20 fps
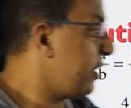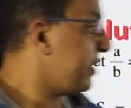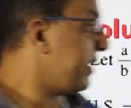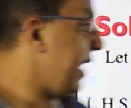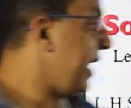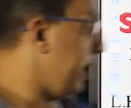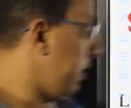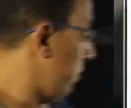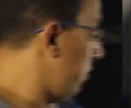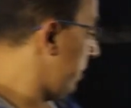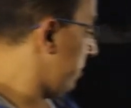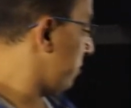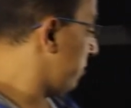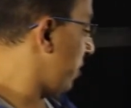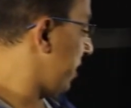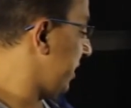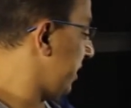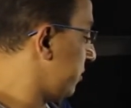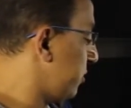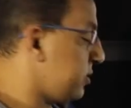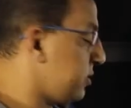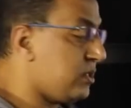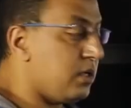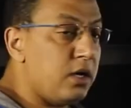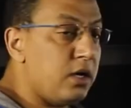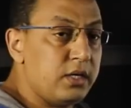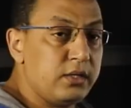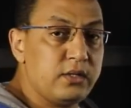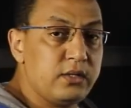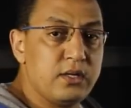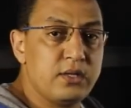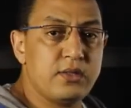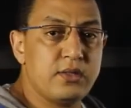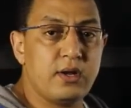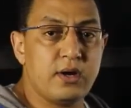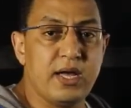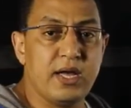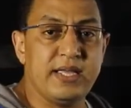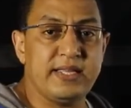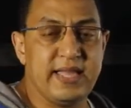now I'm going to start
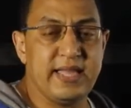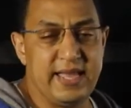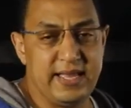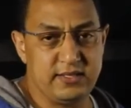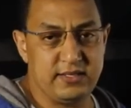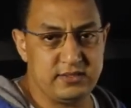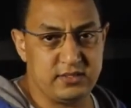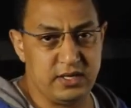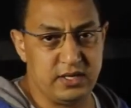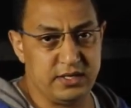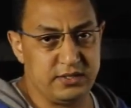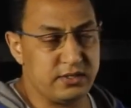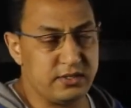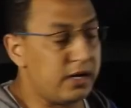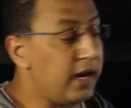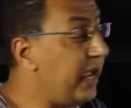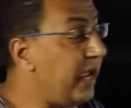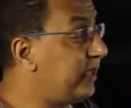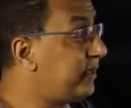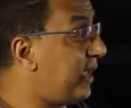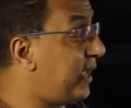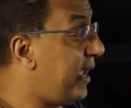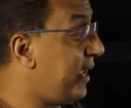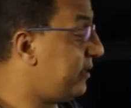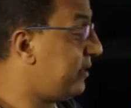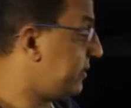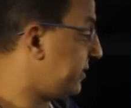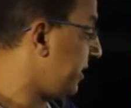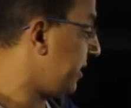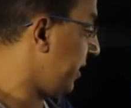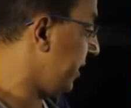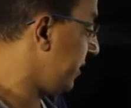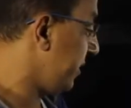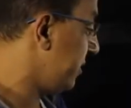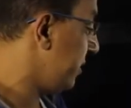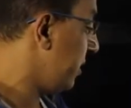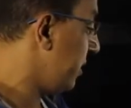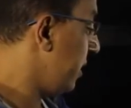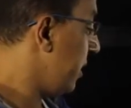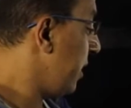the right hand side. The right hand
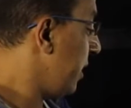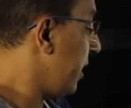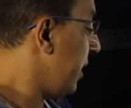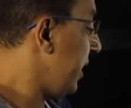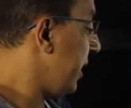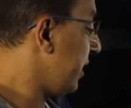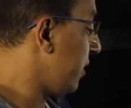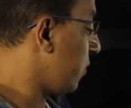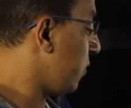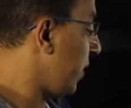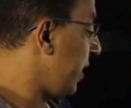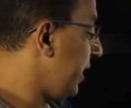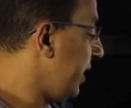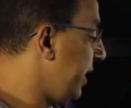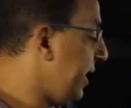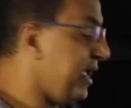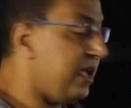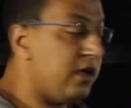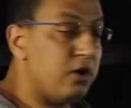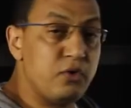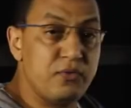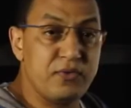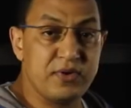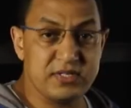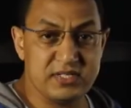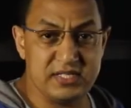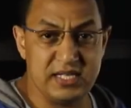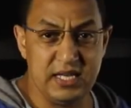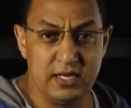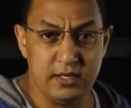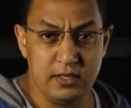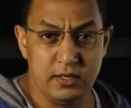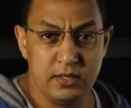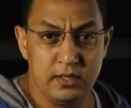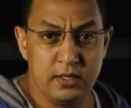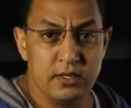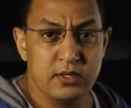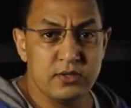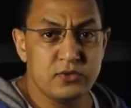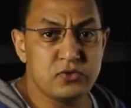side equal A over C.
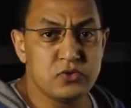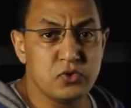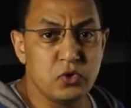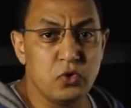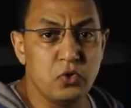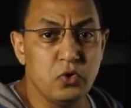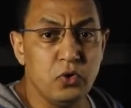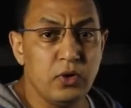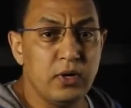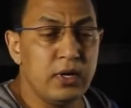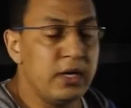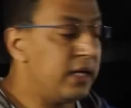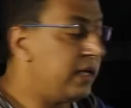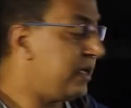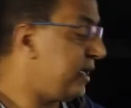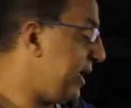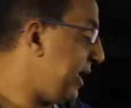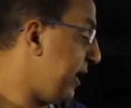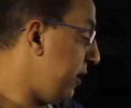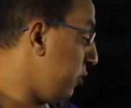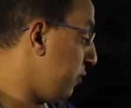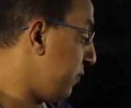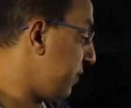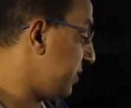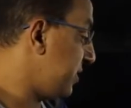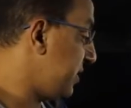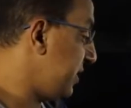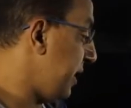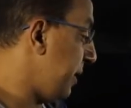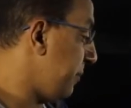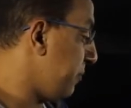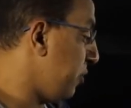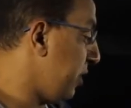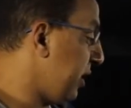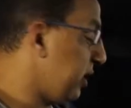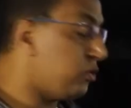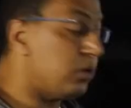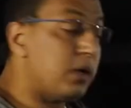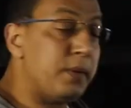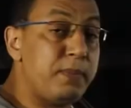So A over C, I'm
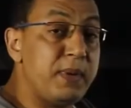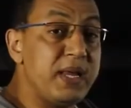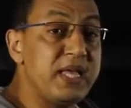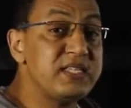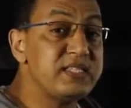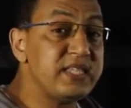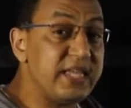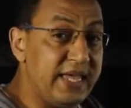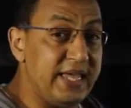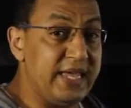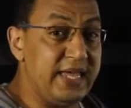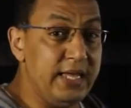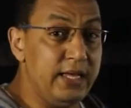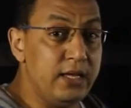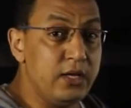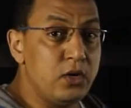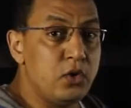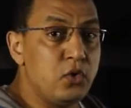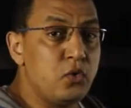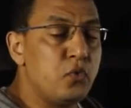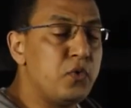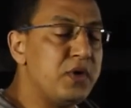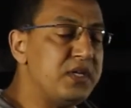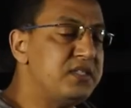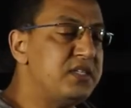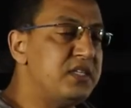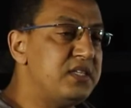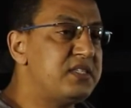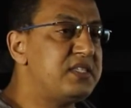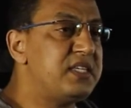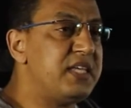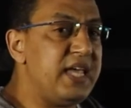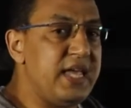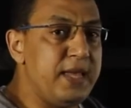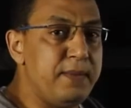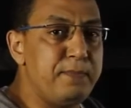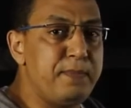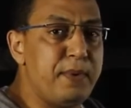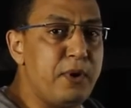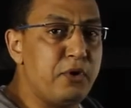going to replace A with
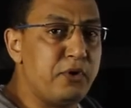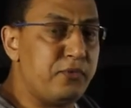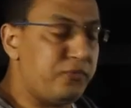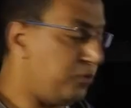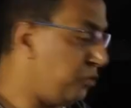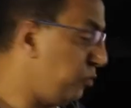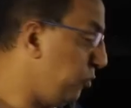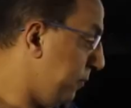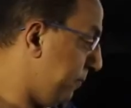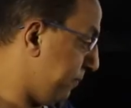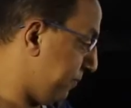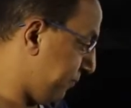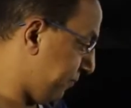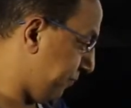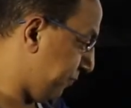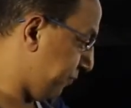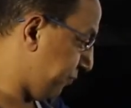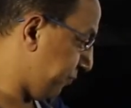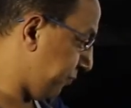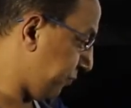Cm power of 2,